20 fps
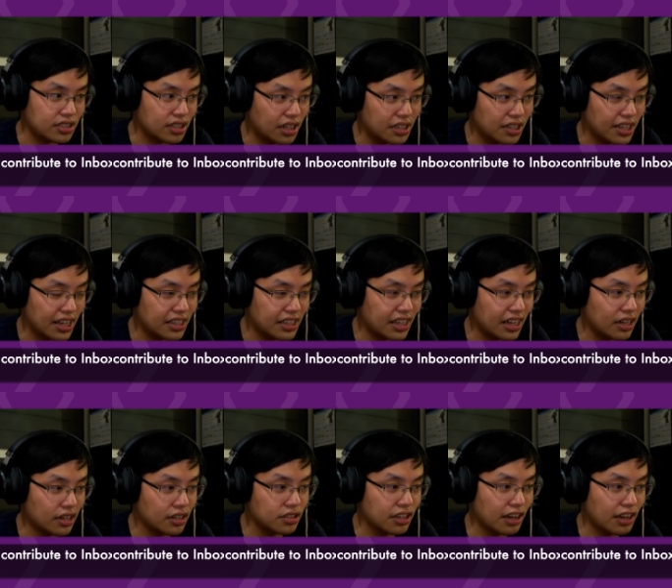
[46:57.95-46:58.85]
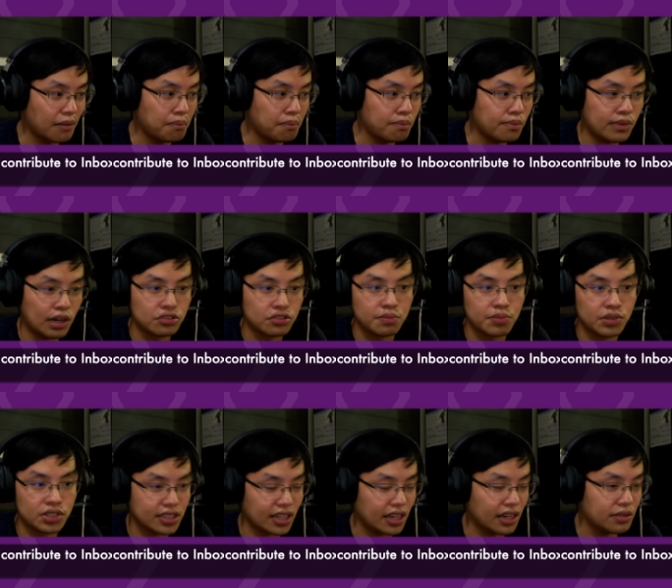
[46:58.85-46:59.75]
There are multiple
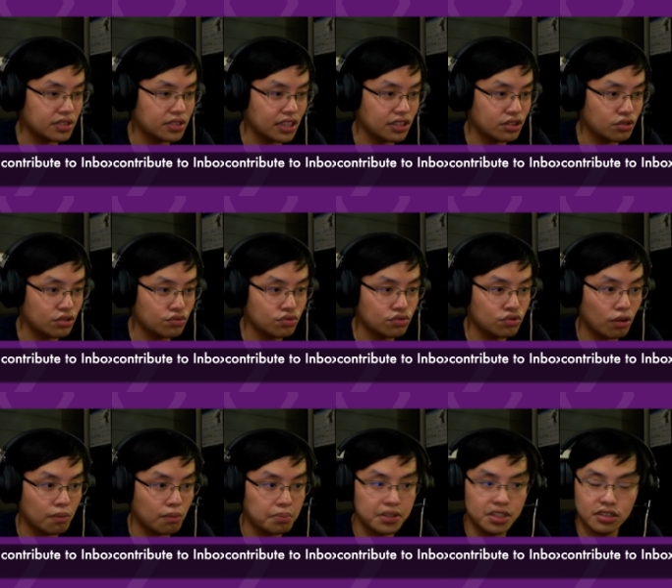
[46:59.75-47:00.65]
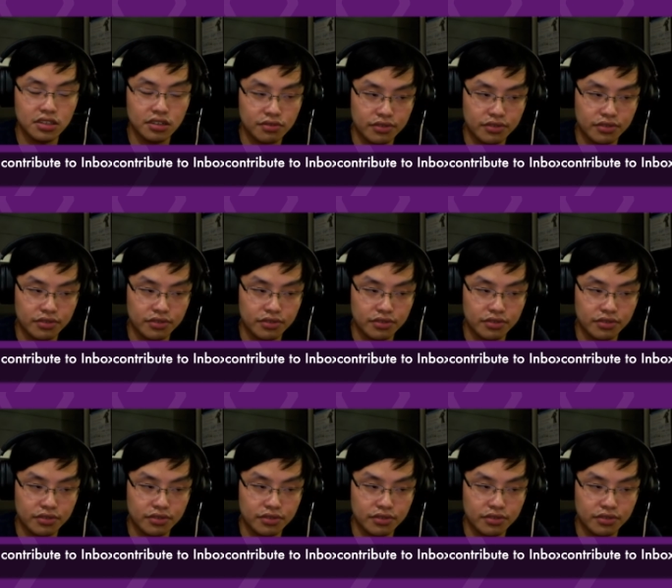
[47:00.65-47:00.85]
startups that do completely different